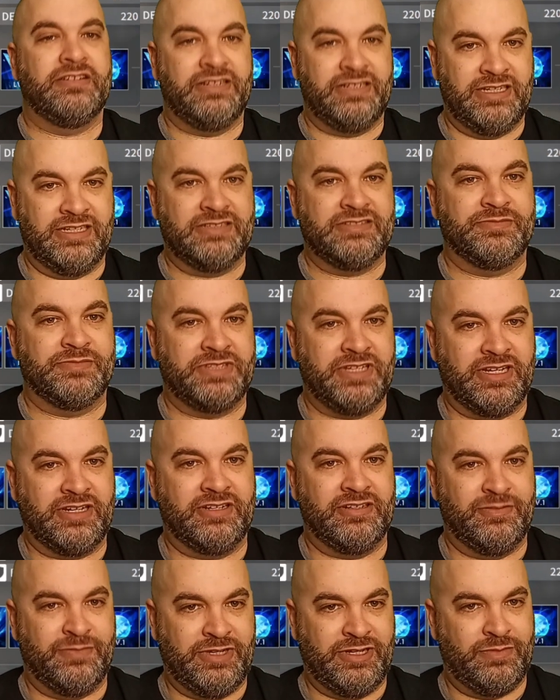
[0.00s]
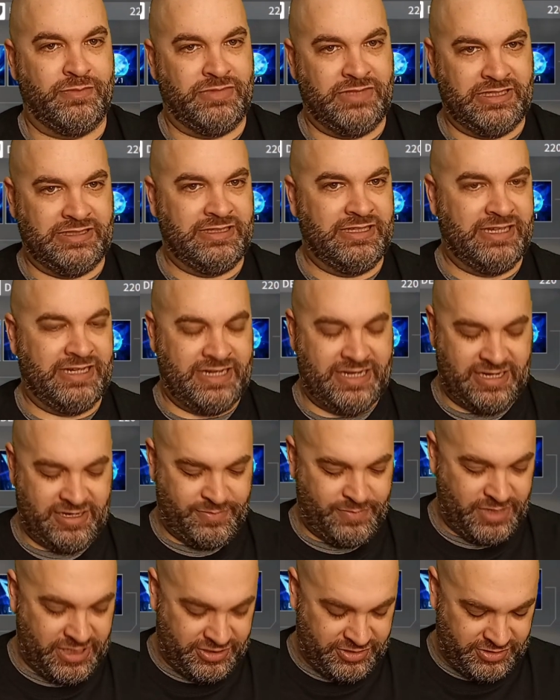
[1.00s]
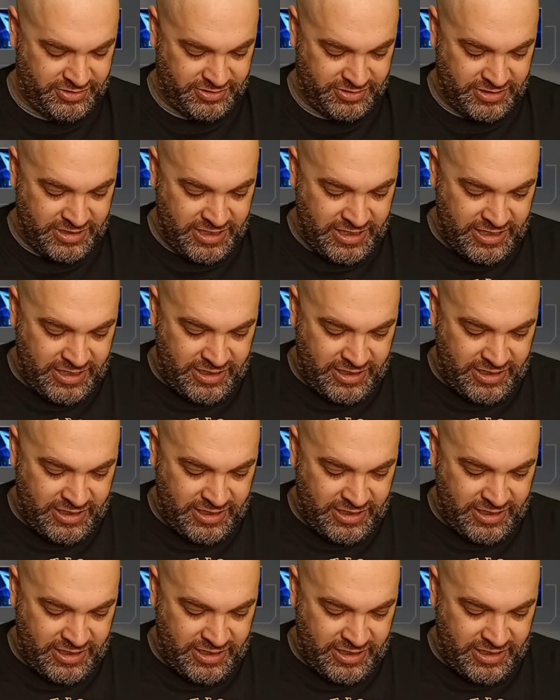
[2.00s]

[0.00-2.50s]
Yes, I'm talking about Bloodline animations,